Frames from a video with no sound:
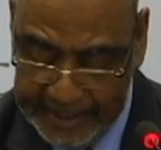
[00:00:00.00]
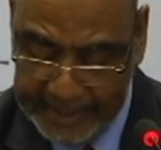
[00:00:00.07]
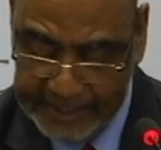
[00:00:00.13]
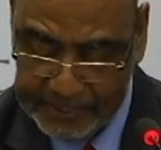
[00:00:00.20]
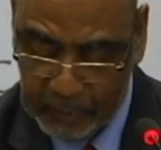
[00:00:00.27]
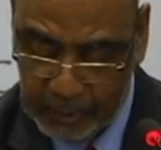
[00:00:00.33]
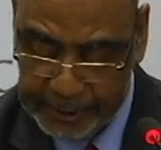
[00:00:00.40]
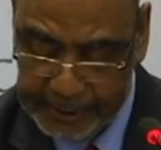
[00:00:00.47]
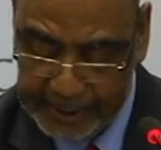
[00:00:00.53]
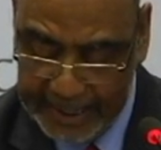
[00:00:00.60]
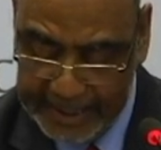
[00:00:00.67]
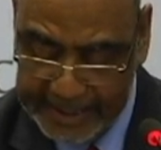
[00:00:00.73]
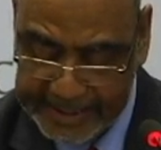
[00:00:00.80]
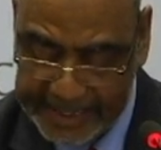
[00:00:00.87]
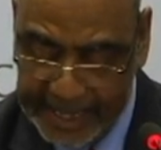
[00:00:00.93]
and
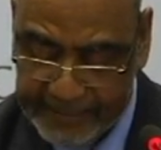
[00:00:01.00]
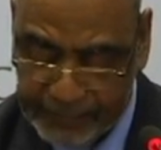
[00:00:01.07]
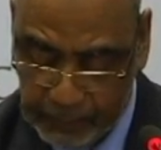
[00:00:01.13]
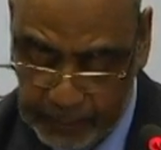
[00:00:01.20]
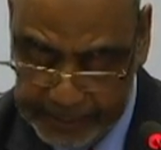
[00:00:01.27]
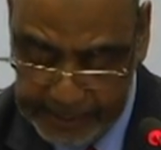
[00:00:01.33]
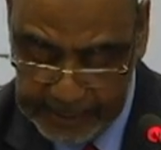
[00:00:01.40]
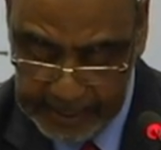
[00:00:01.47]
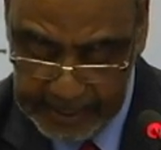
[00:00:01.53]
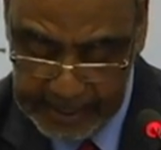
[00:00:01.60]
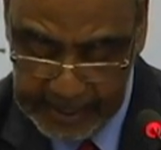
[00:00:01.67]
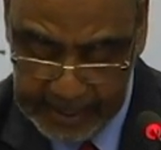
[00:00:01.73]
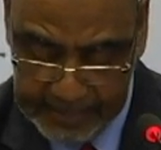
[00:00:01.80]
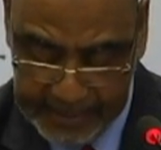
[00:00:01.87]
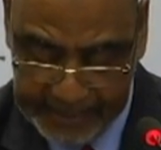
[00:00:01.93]
politically stifled
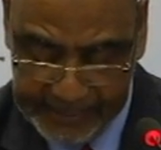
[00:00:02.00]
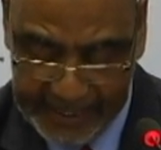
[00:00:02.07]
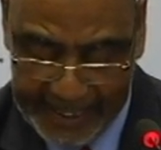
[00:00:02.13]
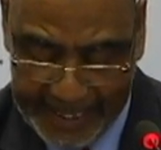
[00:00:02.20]
by the